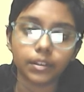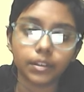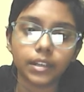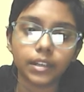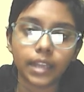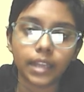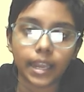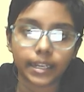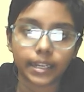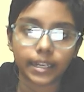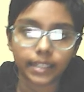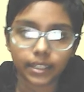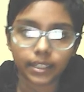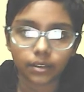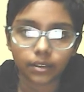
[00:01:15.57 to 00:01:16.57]
and
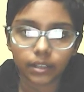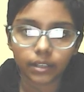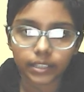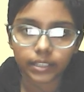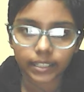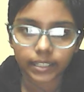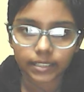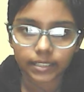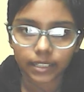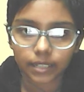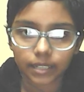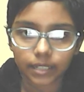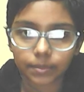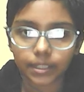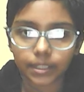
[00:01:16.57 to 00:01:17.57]
cannot castle
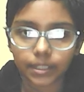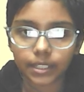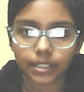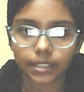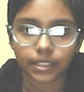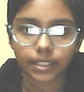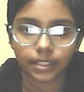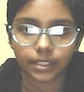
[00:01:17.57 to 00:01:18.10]
immediately,